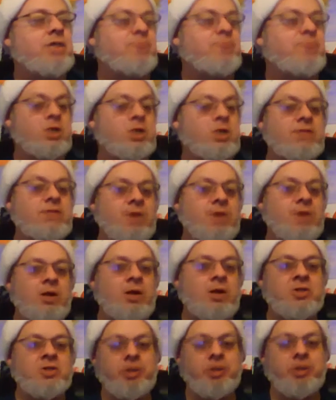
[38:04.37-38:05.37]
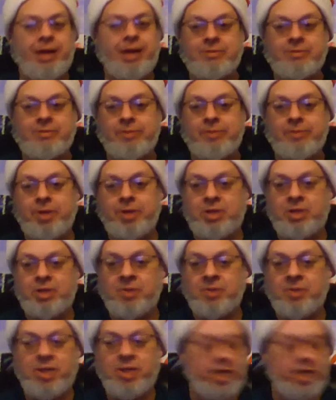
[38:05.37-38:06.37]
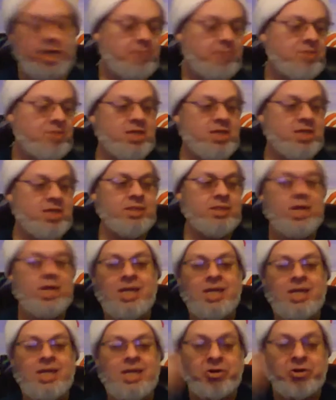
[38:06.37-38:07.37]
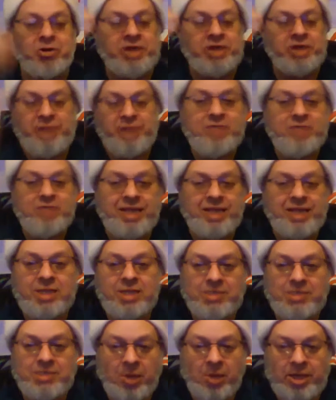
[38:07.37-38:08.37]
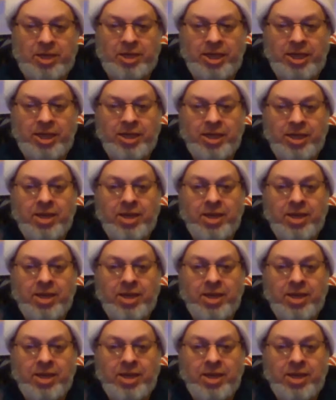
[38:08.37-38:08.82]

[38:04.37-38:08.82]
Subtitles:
first of all, and she grabs my brother's monkey and says, you can never take this monkey.